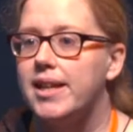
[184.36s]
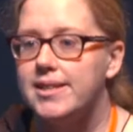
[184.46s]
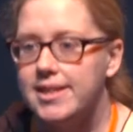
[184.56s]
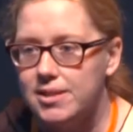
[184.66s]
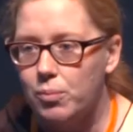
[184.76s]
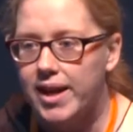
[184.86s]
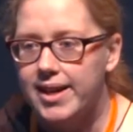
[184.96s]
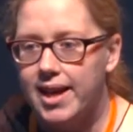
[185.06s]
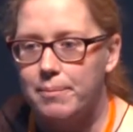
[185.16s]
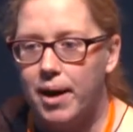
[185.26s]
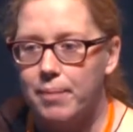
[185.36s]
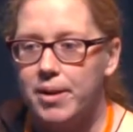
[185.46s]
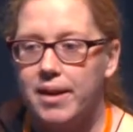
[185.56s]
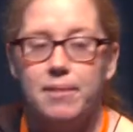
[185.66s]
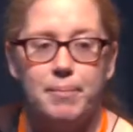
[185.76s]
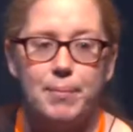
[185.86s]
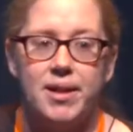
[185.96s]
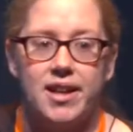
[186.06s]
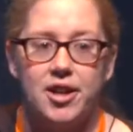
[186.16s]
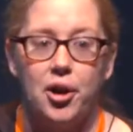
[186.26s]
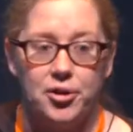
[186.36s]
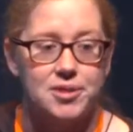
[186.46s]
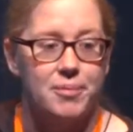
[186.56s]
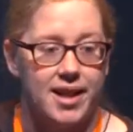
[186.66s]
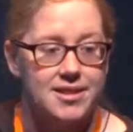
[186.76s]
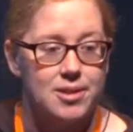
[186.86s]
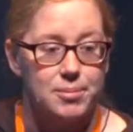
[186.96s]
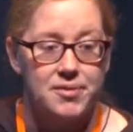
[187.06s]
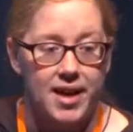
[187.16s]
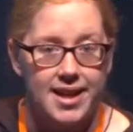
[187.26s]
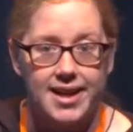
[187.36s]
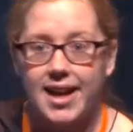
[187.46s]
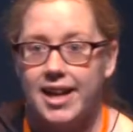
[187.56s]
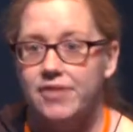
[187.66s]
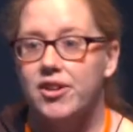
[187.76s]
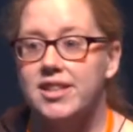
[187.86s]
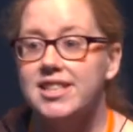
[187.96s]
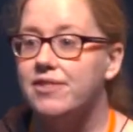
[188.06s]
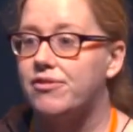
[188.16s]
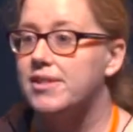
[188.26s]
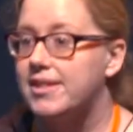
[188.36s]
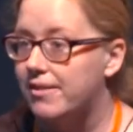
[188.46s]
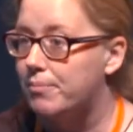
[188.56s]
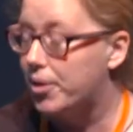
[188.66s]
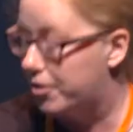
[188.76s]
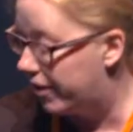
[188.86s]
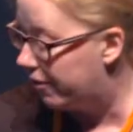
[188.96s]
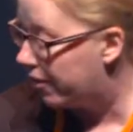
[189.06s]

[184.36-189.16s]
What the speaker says: into this one data pipeline. People are going to notice when that stops failing, and you've got a different set of monitoring